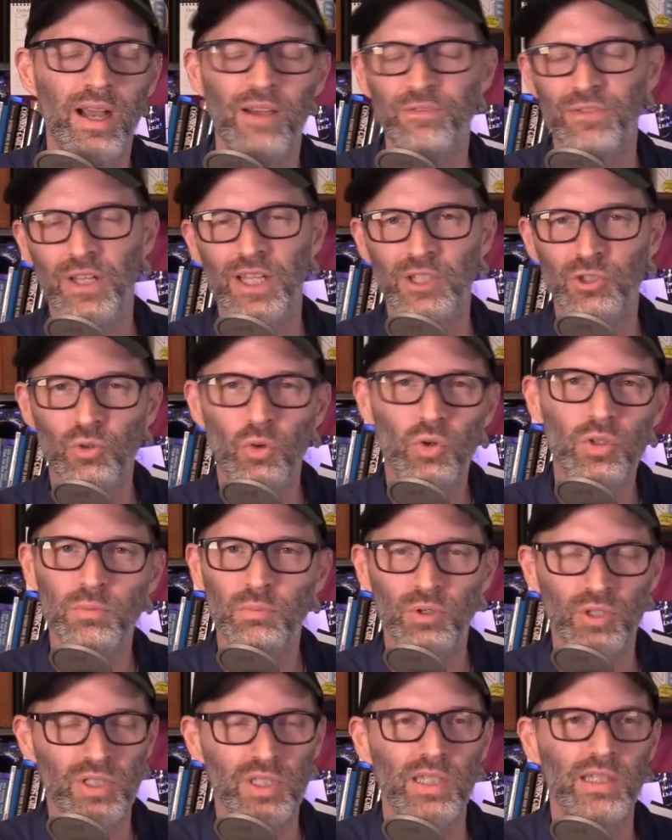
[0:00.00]
I feel like
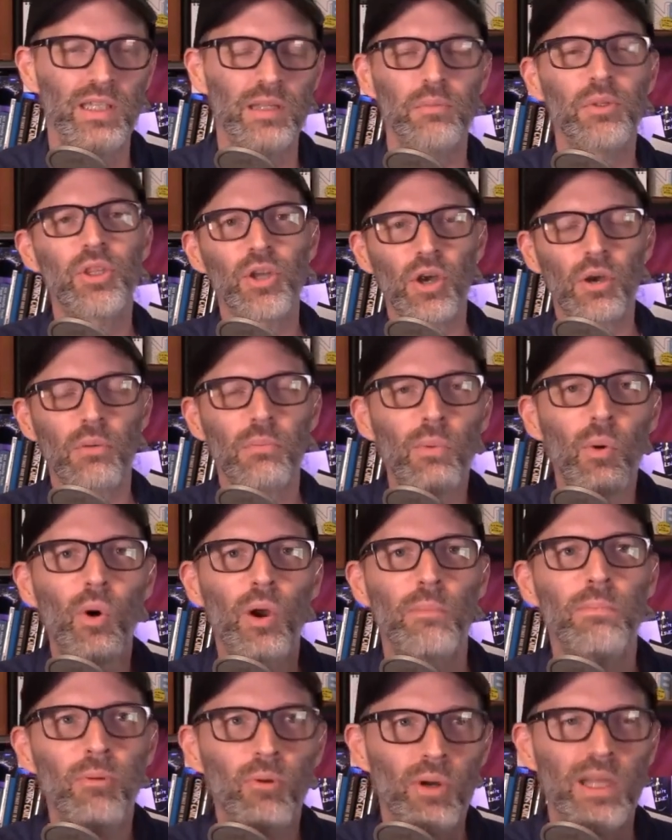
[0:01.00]
George Bush suddenly, but there are
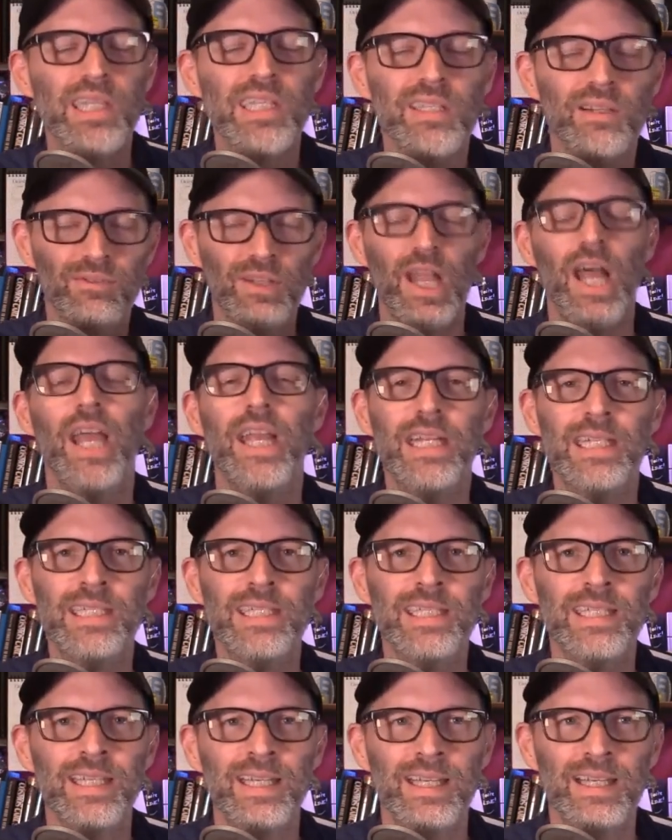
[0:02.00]
more points of
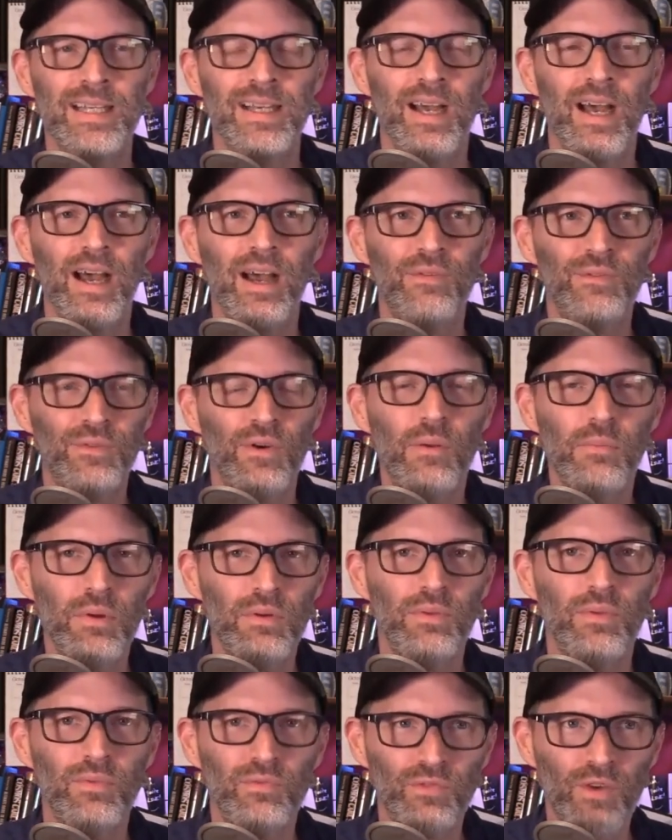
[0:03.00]
light uh,
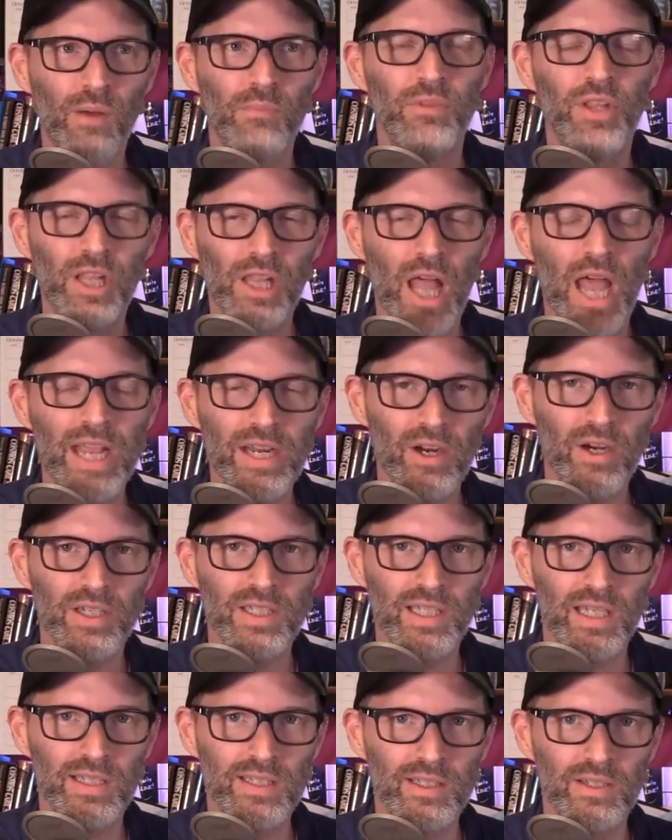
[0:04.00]
from a from the
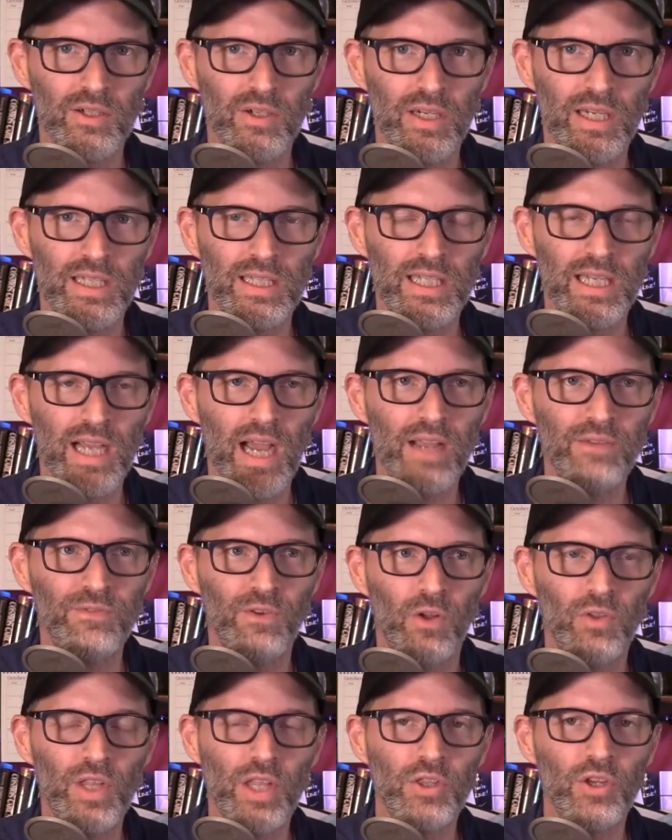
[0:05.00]
lidar sensor in the
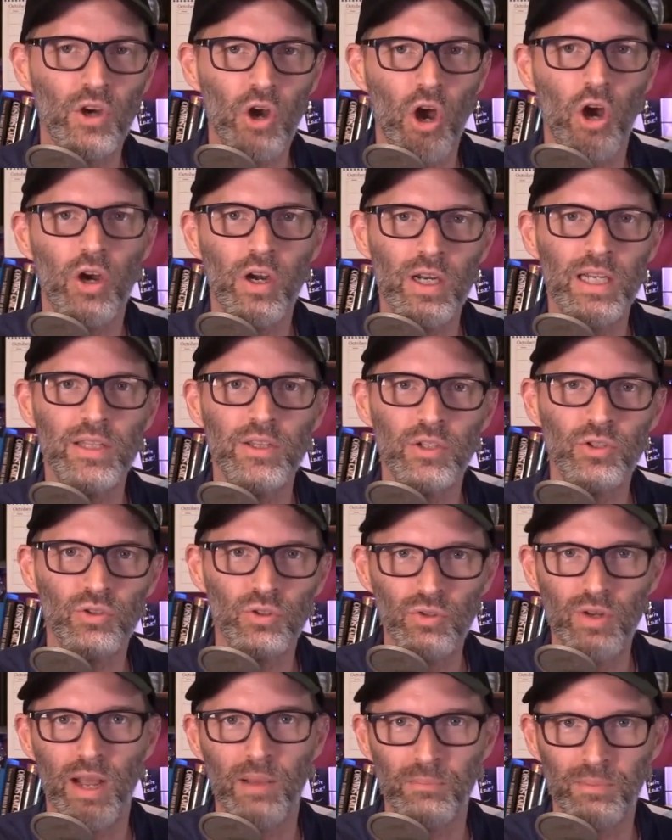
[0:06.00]
iPhone than there are in the
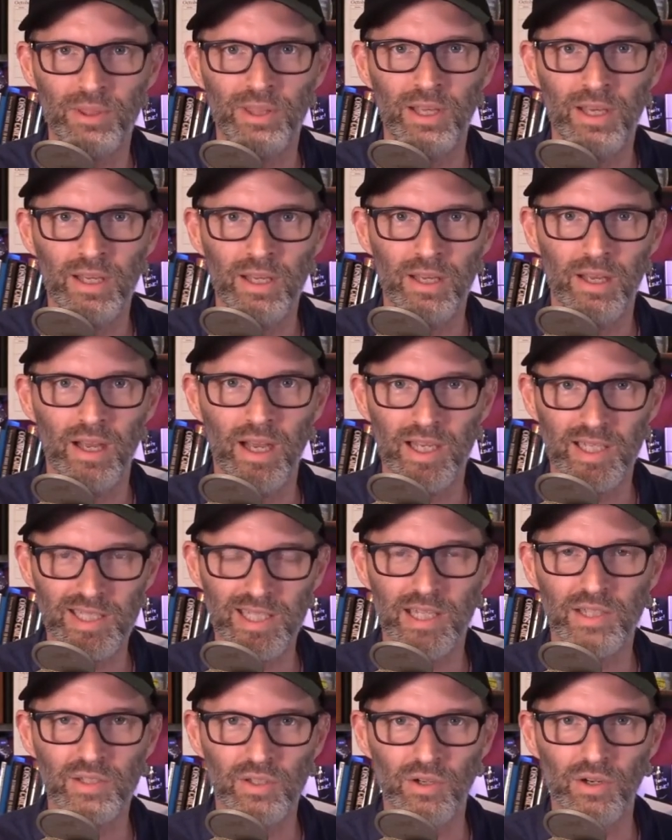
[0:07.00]
true depth uh,
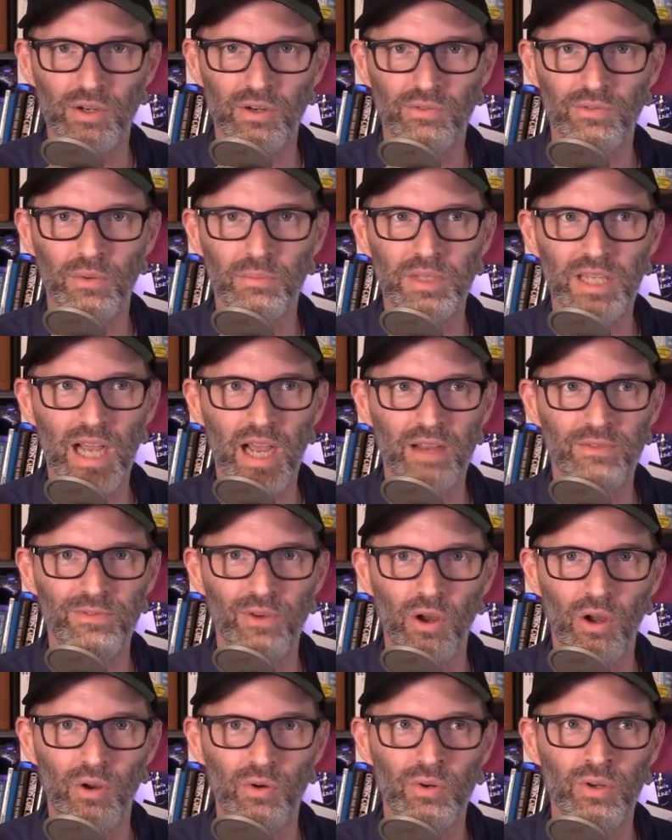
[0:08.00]
sensor from the
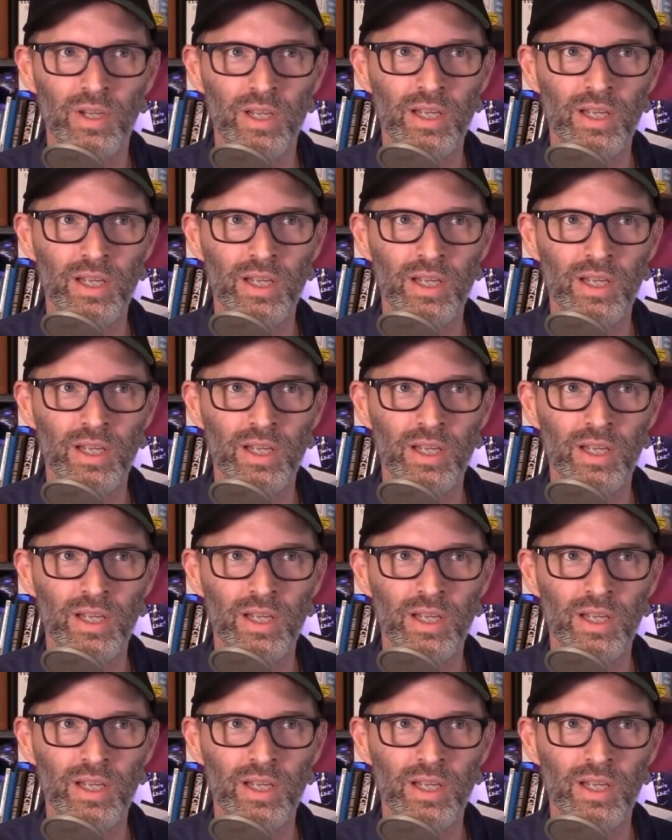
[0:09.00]
iPhone.